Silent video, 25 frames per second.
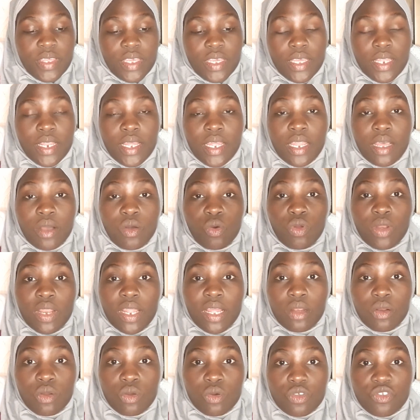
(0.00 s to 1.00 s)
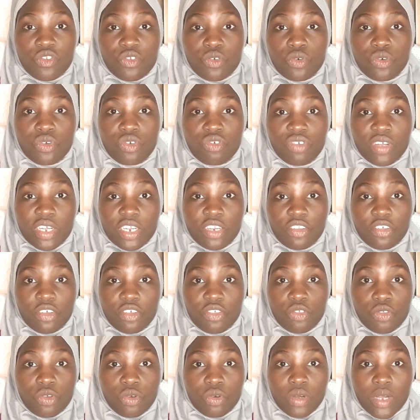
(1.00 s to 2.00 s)
era nakola loss contract
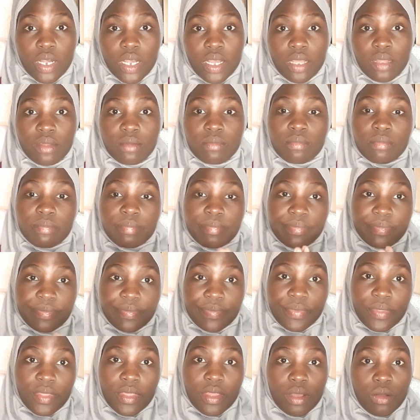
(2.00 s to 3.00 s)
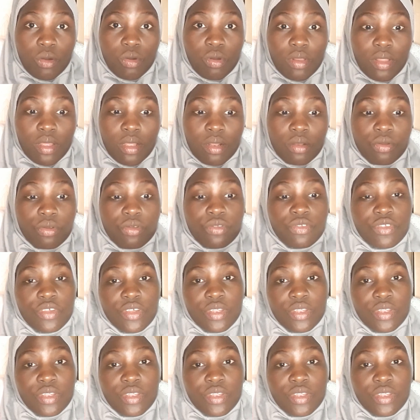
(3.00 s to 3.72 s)
yesooka nakola loss.